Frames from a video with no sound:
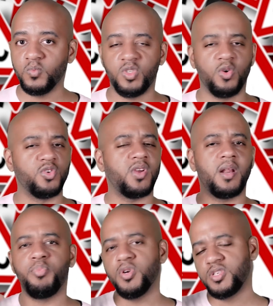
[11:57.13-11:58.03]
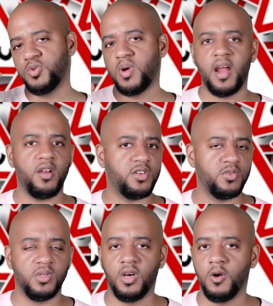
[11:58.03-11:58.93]
Don't try to push too high or
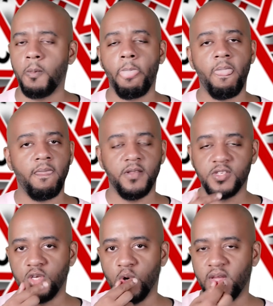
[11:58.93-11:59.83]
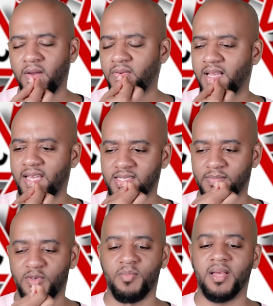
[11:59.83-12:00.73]
too low. Just go. I feel like I had something on